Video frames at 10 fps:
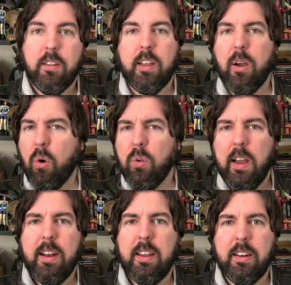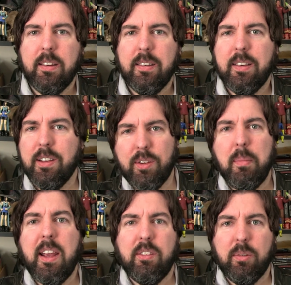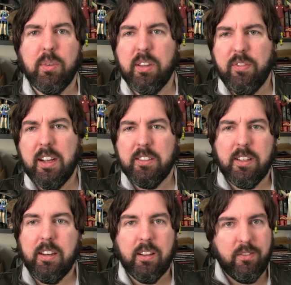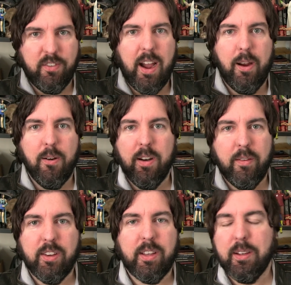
That whole ending is amazing with the fight scene and the fire and everything.